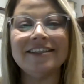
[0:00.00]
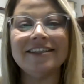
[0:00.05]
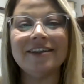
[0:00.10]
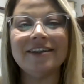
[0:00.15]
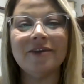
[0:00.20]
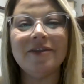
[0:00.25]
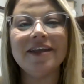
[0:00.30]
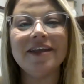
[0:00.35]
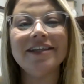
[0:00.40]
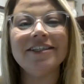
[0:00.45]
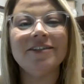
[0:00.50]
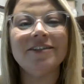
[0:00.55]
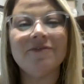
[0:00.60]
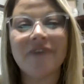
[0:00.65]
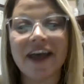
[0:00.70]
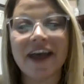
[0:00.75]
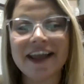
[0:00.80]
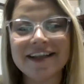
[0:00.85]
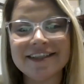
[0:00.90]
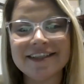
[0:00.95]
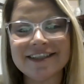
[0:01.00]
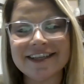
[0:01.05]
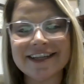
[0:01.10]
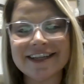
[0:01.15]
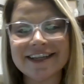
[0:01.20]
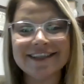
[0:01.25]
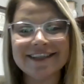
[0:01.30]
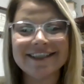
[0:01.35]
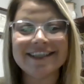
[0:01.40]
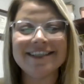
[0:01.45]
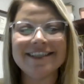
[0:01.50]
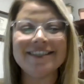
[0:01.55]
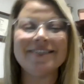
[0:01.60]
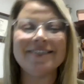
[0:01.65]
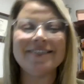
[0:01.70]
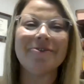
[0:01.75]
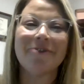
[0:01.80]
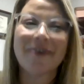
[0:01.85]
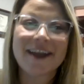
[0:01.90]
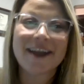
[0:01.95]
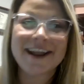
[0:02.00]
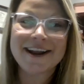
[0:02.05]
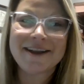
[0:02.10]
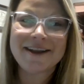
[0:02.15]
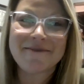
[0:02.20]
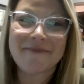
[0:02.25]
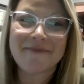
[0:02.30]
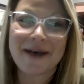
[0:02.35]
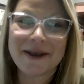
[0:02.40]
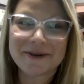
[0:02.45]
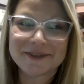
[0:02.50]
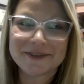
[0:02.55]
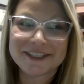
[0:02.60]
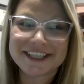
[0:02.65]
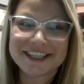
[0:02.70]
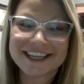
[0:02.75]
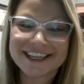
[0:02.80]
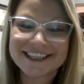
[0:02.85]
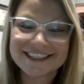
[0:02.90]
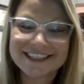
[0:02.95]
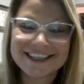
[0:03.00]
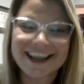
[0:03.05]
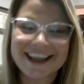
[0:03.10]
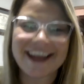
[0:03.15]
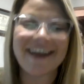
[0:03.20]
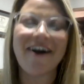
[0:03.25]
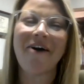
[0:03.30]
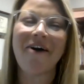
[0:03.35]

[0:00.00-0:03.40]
So these faces, these green emojis, like,